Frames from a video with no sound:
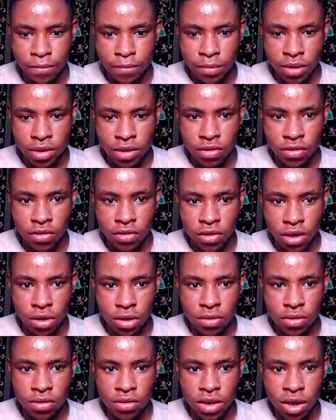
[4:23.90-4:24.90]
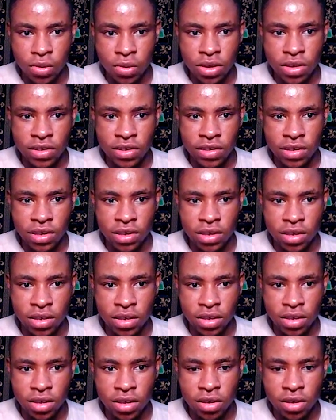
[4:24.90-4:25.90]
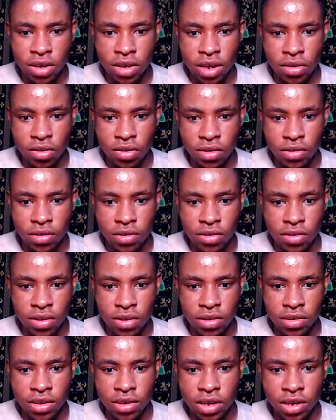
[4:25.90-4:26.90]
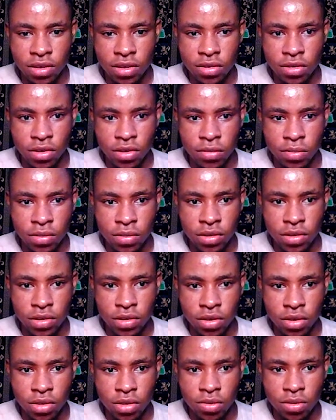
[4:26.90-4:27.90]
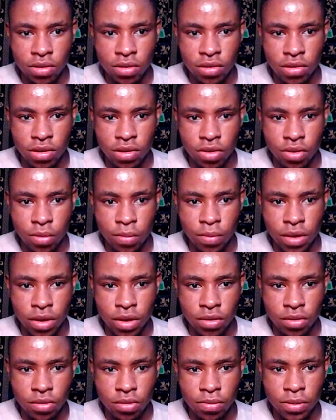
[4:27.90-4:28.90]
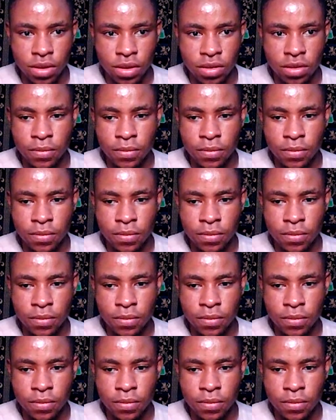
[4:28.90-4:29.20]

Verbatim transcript: shadows that we're seeing. You can just erase that, just put it all the way to the top a little bit,